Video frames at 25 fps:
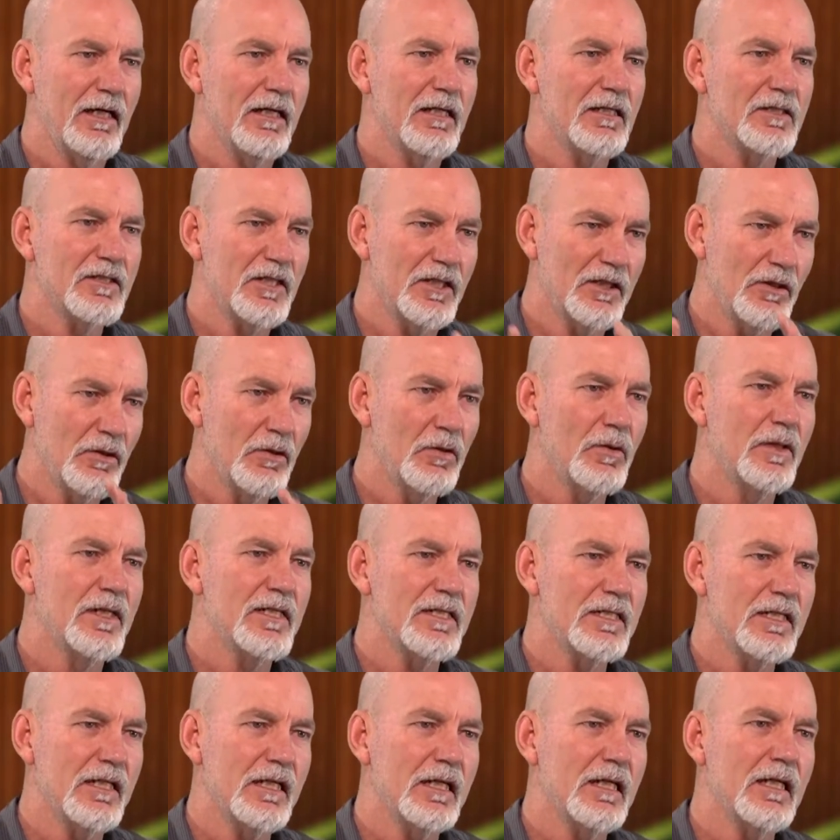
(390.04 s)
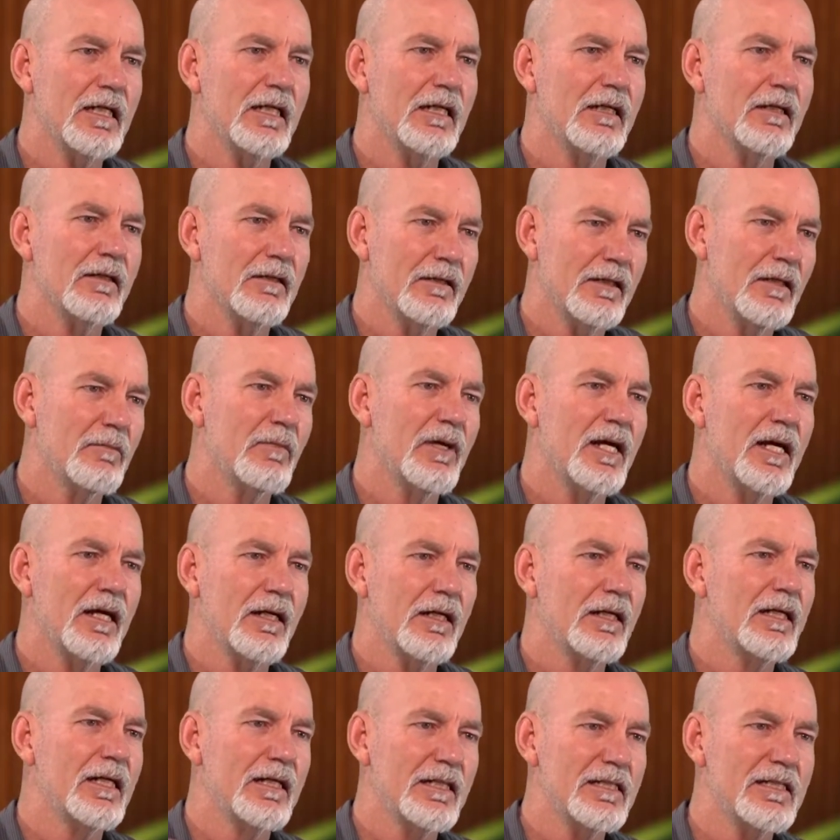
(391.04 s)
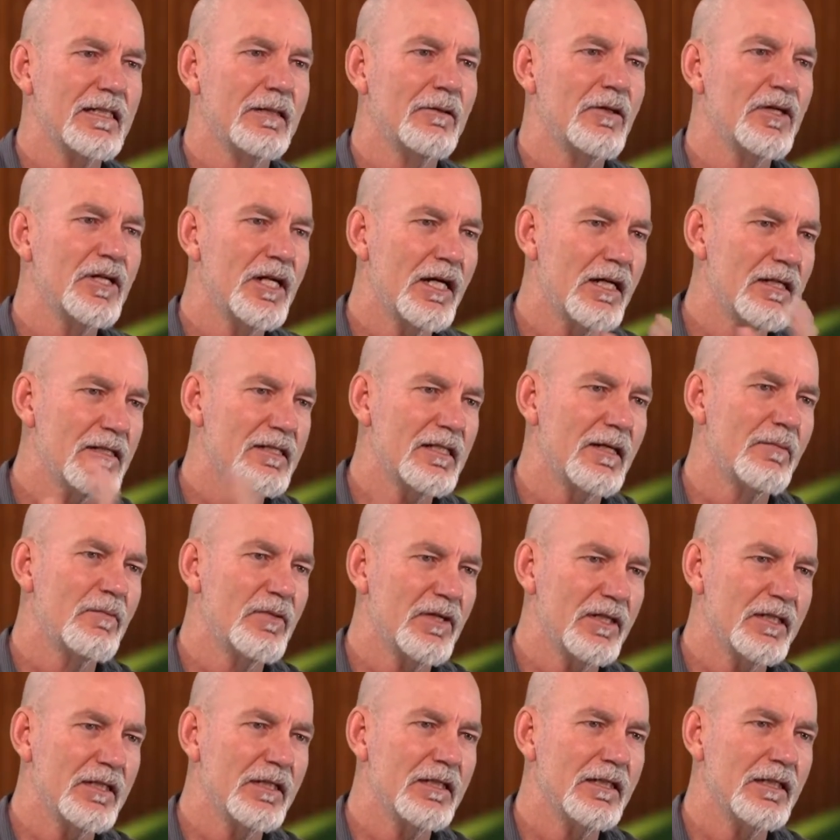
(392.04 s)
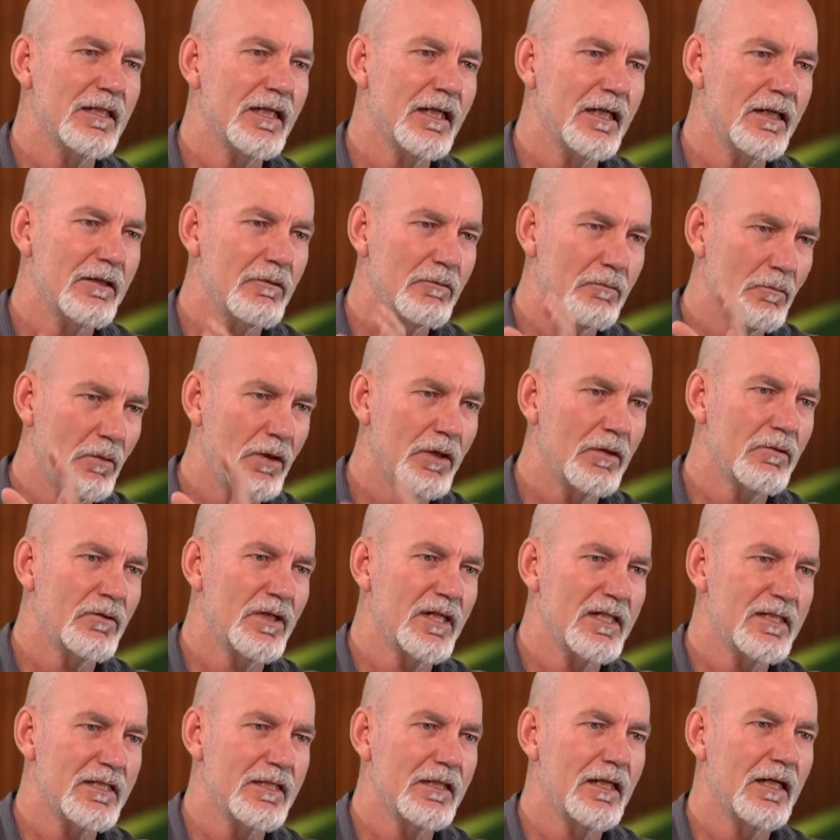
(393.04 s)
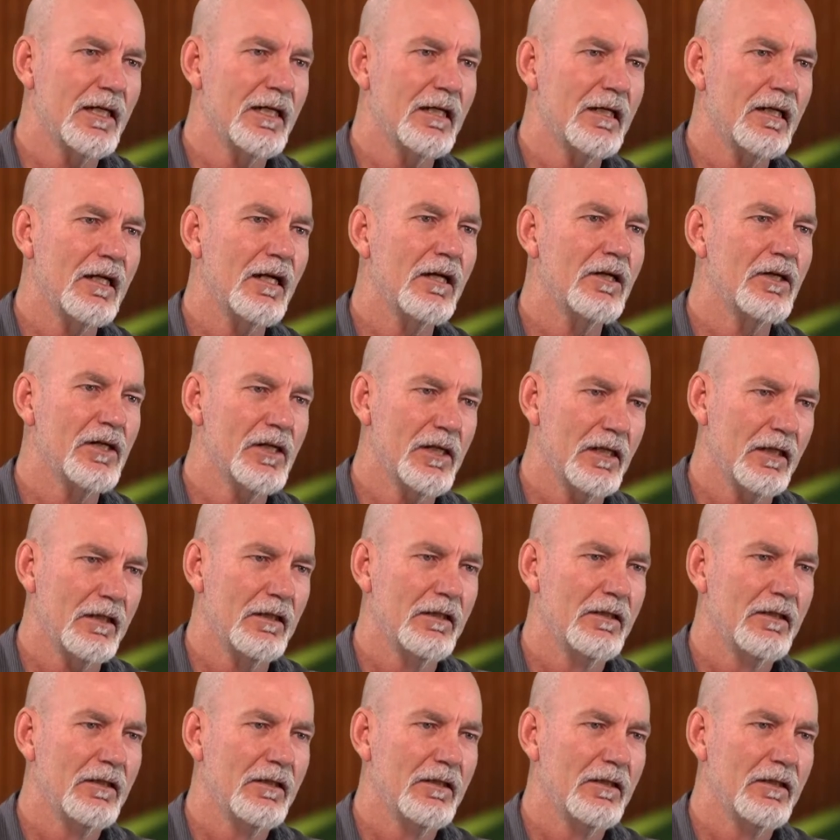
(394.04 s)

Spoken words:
So you're always thinking about, okay, so I know something didn't go well yesterday at Logan.